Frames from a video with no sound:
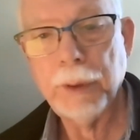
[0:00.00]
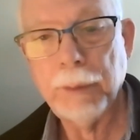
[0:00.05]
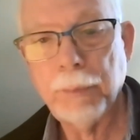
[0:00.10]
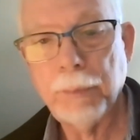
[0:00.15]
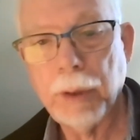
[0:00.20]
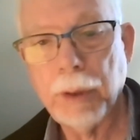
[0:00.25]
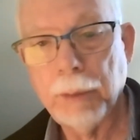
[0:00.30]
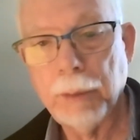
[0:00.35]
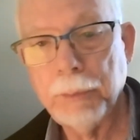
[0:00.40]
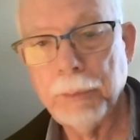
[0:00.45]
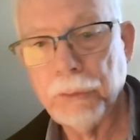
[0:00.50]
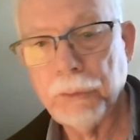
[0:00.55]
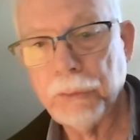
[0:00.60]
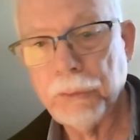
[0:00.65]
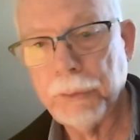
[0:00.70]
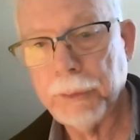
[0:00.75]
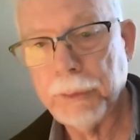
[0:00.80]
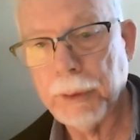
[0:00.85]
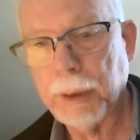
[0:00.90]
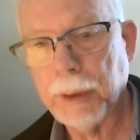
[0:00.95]
has already
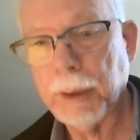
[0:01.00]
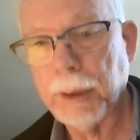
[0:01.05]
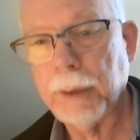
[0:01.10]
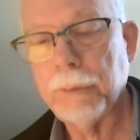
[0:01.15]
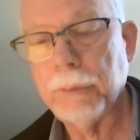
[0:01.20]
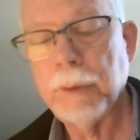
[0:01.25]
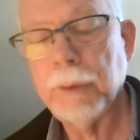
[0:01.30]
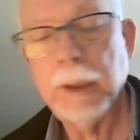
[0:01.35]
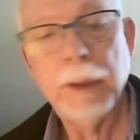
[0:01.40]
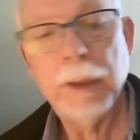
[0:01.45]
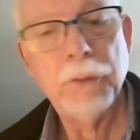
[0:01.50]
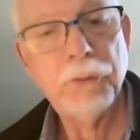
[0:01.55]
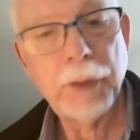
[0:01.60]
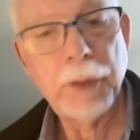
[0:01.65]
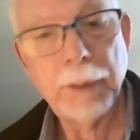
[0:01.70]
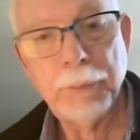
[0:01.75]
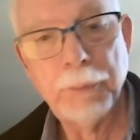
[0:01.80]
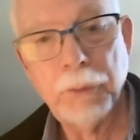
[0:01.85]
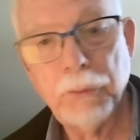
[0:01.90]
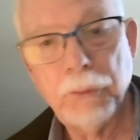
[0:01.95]
published uh,
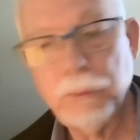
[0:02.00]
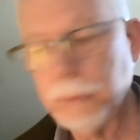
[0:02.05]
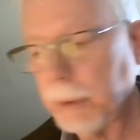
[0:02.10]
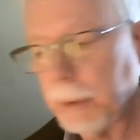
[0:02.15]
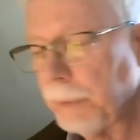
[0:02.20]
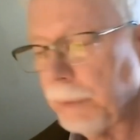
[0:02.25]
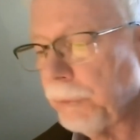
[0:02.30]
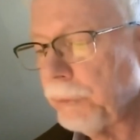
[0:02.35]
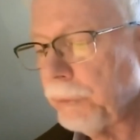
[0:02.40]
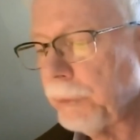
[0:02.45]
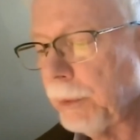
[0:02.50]
chapters in